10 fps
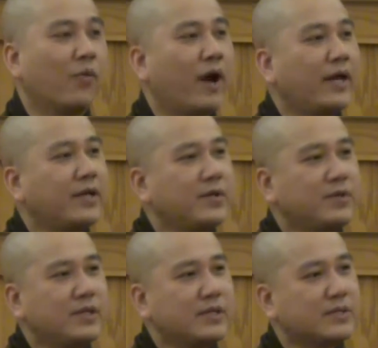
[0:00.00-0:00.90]
Why New
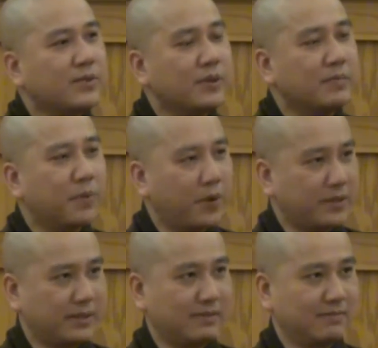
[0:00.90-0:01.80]
Year so
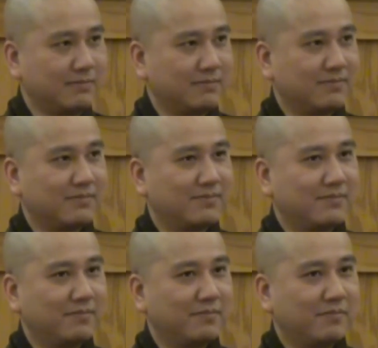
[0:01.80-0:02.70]
important?
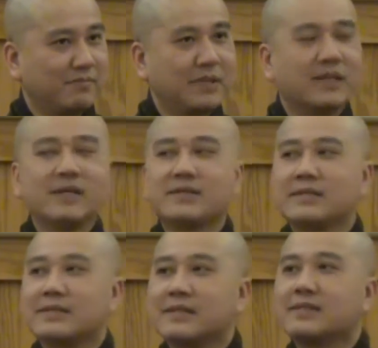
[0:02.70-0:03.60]
Because
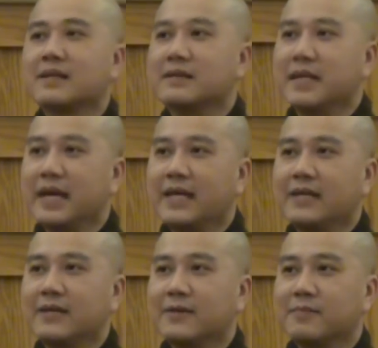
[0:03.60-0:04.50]
it is a
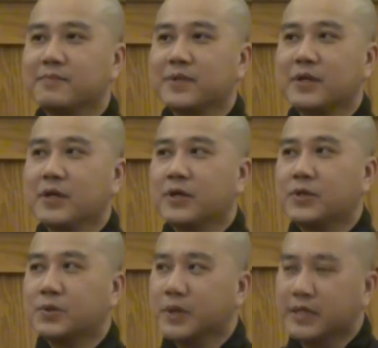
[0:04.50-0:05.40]
day
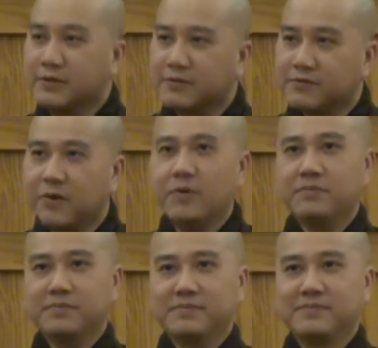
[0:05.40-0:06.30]
to
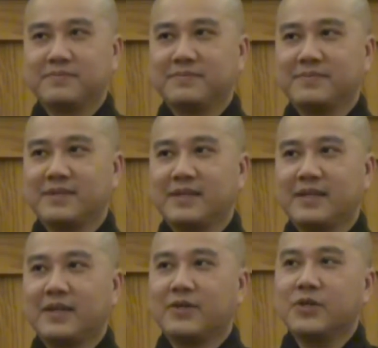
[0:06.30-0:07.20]
inform
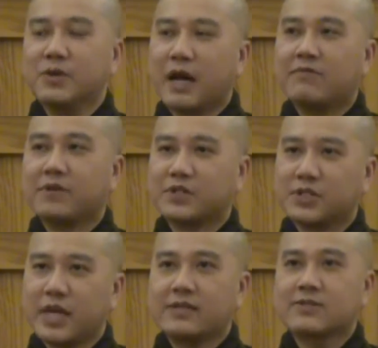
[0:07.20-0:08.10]
you have a
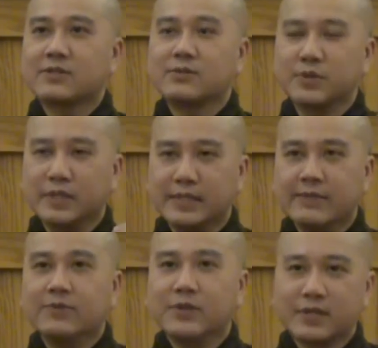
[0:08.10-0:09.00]
chance to
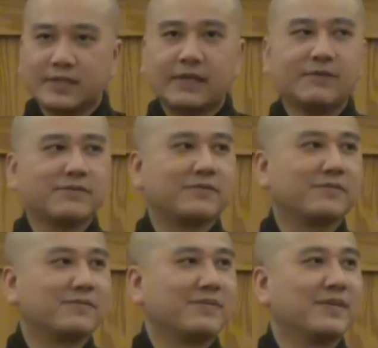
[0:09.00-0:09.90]
renew yourself,
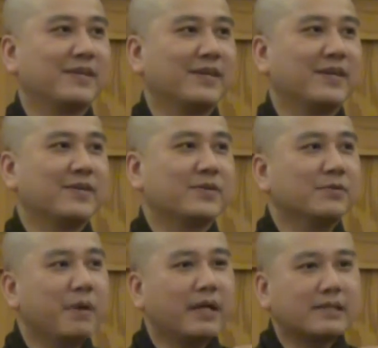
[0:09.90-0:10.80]

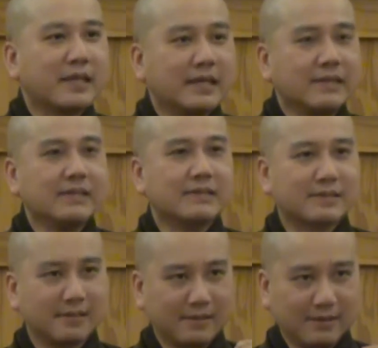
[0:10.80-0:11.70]
to make
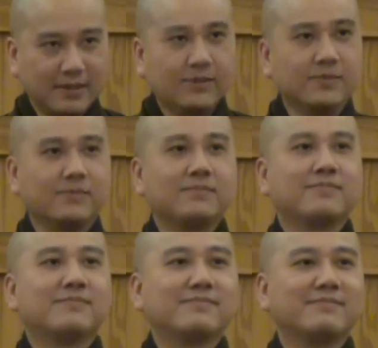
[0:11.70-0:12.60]
things
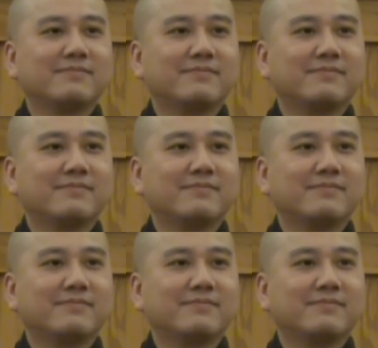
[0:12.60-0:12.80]
new.